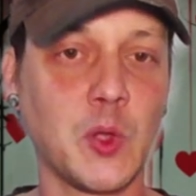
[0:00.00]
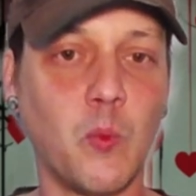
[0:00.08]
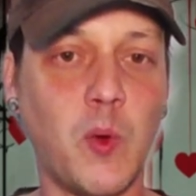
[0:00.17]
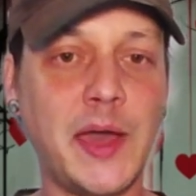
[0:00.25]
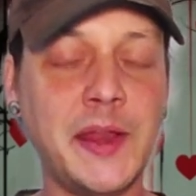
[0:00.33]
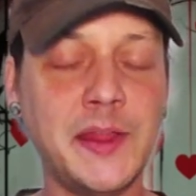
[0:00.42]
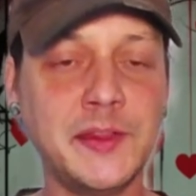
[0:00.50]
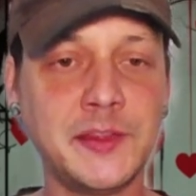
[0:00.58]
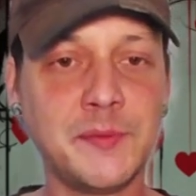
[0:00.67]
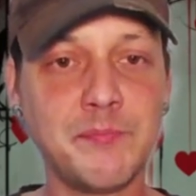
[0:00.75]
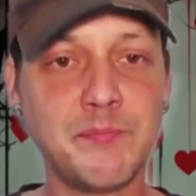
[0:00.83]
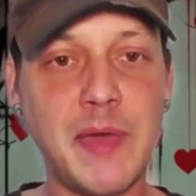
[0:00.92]
Why does
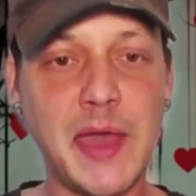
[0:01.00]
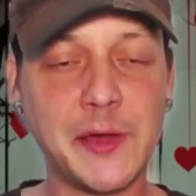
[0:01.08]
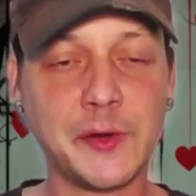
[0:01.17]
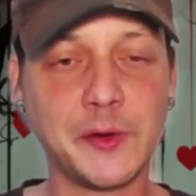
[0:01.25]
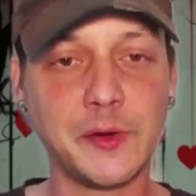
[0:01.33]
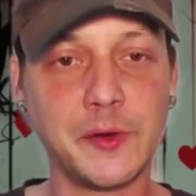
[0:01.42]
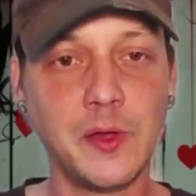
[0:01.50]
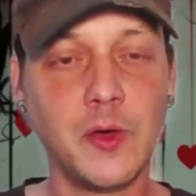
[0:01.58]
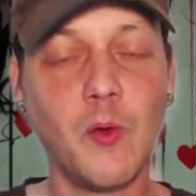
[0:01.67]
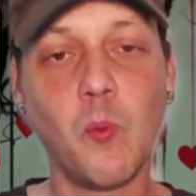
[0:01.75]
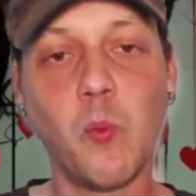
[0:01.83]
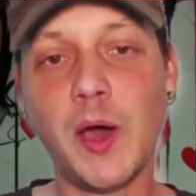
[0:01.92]
it matter?
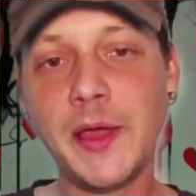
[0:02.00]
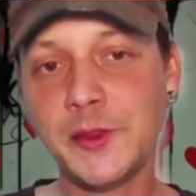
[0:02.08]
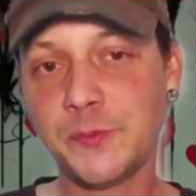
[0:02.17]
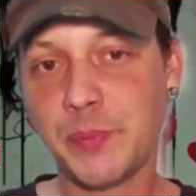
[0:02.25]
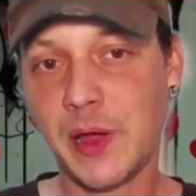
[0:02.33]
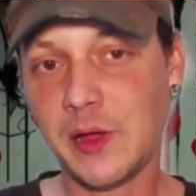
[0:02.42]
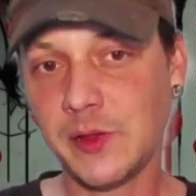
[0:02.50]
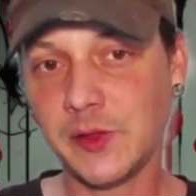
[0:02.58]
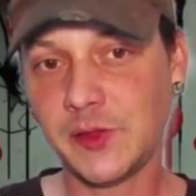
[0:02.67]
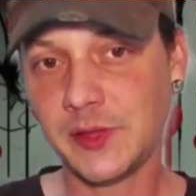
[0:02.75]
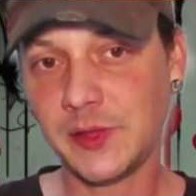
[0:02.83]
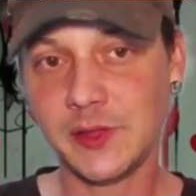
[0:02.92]
Why does
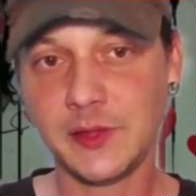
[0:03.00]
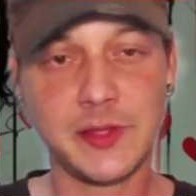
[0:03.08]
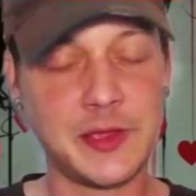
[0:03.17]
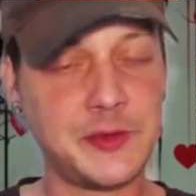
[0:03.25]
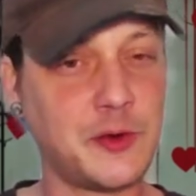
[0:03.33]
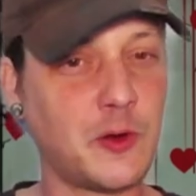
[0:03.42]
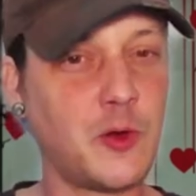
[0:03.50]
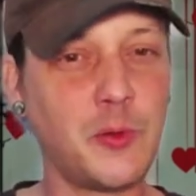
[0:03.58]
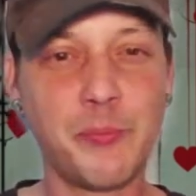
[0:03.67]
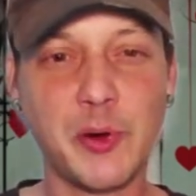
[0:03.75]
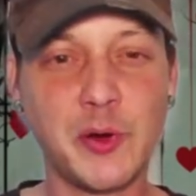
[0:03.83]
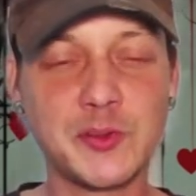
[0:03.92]
politics and your
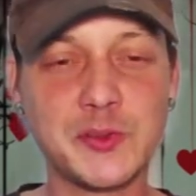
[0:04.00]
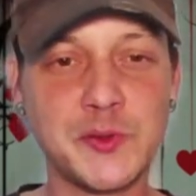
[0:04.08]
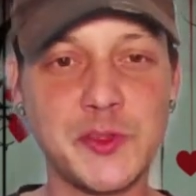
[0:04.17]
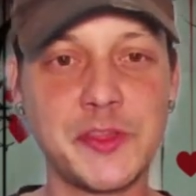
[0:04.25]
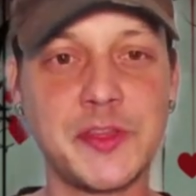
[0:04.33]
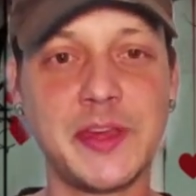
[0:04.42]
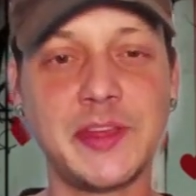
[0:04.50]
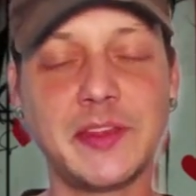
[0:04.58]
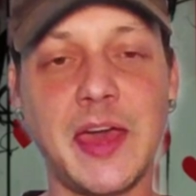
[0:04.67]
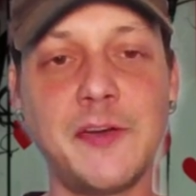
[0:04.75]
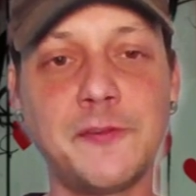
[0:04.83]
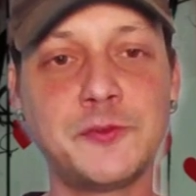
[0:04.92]
own personal things
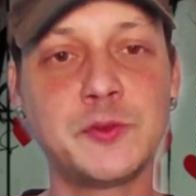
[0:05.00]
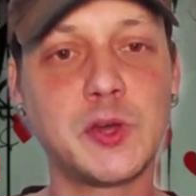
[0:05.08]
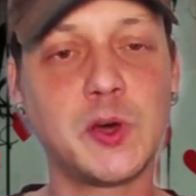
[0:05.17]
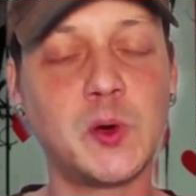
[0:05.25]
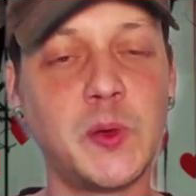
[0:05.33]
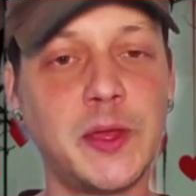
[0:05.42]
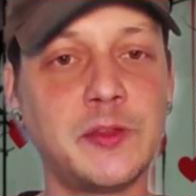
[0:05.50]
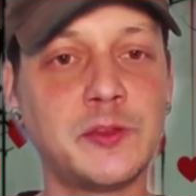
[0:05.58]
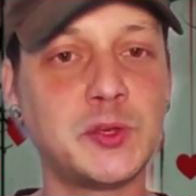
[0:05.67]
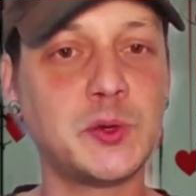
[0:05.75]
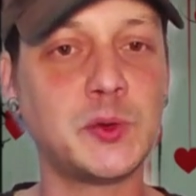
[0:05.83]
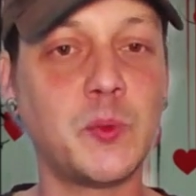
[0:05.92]
have to go
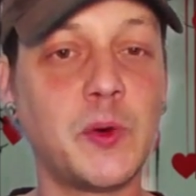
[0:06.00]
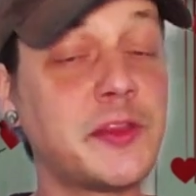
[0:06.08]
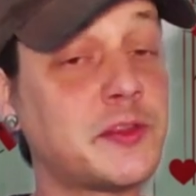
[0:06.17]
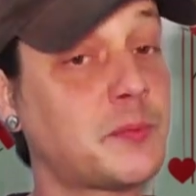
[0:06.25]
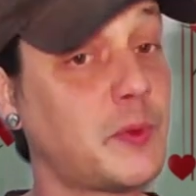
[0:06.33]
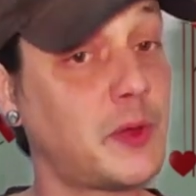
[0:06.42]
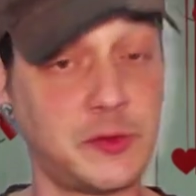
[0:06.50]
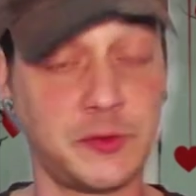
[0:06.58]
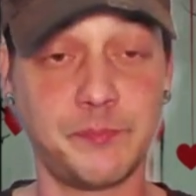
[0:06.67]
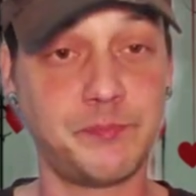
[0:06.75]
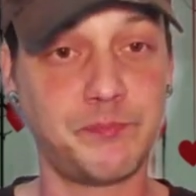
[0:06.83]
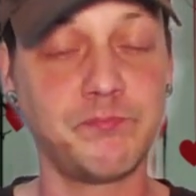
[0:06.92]
into what is
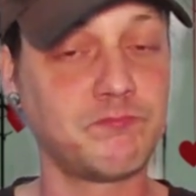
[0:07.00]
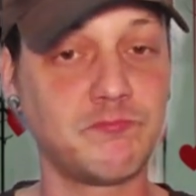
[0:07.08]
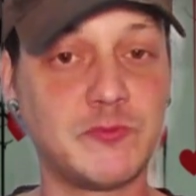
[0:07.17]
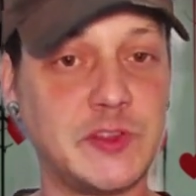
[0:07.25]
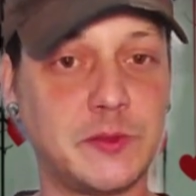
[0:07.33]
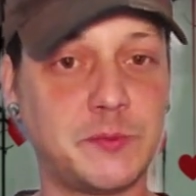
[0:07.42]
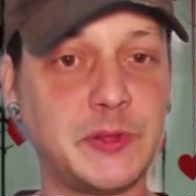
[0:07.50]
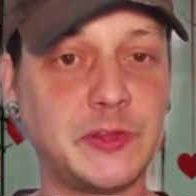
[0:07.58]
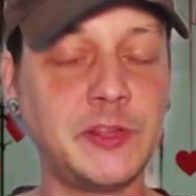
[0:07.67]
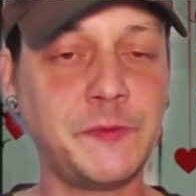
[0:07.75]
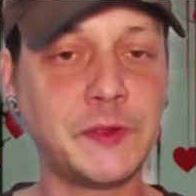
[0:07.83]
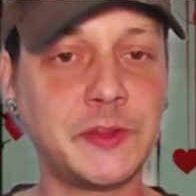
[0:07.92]

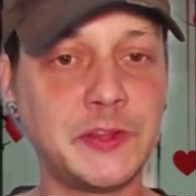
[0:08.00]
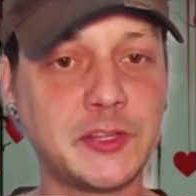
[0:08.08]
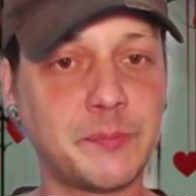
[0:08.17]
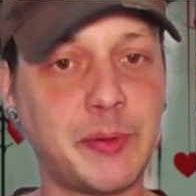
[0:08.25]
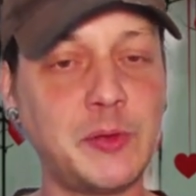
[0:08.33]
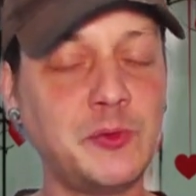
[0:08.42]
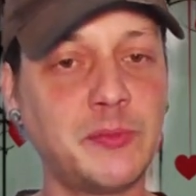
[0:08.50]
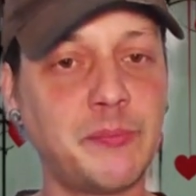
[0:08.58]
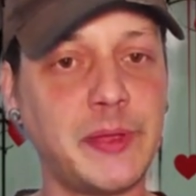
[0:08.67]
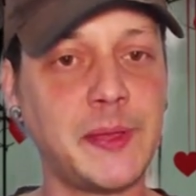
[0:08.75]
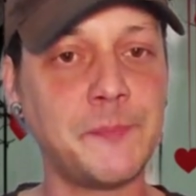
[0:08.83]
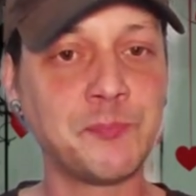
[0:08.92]
specifically supposed to
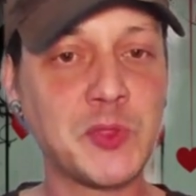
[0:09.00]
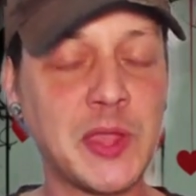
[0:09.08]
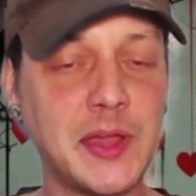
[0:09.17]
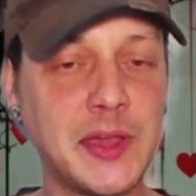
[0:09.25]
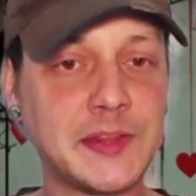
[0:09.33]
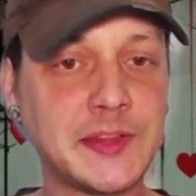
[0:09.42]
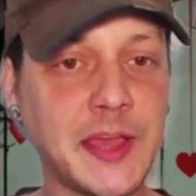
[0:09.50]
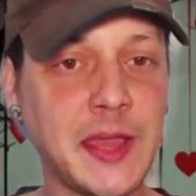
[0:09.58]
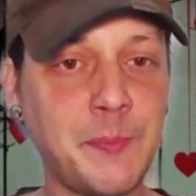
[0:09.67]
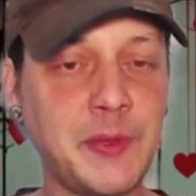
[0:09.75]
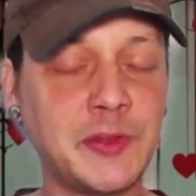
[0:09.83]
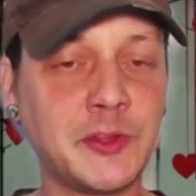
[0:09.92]
be
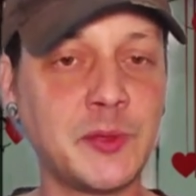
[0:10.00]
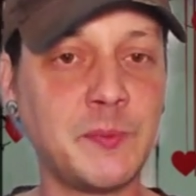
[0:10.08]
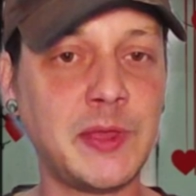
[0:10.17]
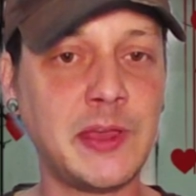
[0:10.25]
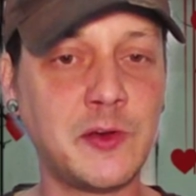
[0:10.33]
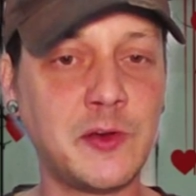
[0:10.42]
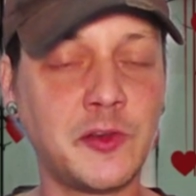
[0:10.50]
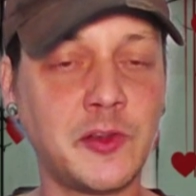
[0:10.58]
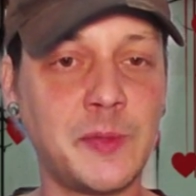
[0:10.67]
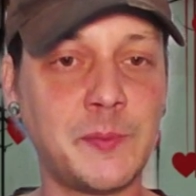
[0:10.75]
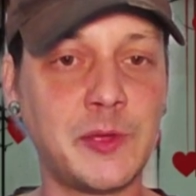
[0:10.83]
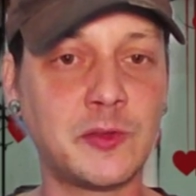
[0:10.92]
escapism,
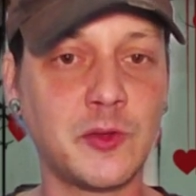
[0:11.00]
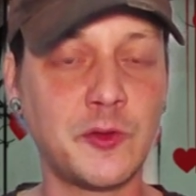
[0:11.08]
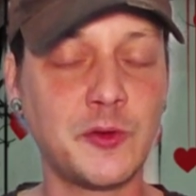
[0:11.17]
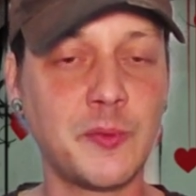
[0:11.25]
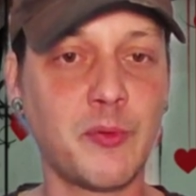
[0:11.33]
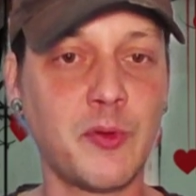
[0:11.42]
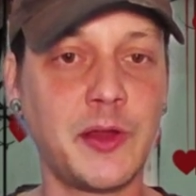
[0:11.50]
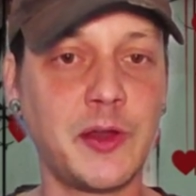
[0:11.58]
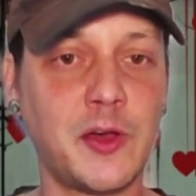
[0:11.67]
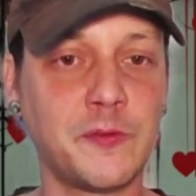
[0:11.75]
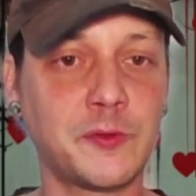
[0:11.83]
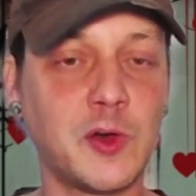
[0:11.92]
entertainment, turn your brain
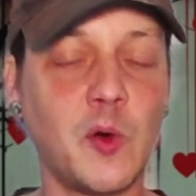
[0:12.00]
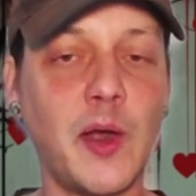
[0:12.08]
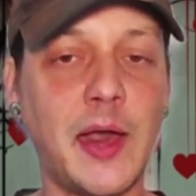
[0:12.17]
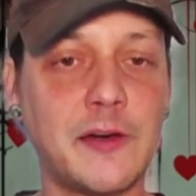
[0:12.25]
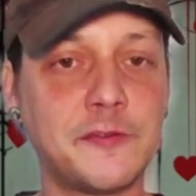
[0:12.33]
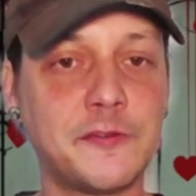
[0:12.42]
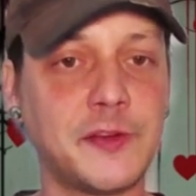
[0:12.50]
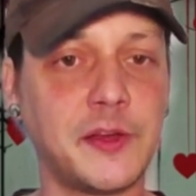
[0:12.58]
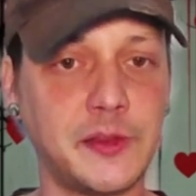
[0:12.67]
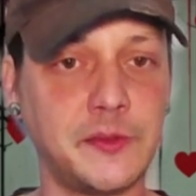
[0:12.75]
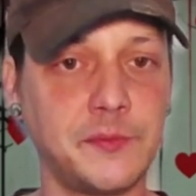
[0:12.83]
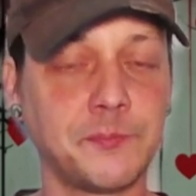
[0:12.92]
off, go have
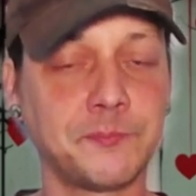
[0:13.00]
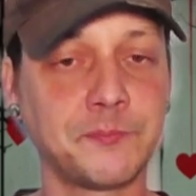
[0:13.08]
fun.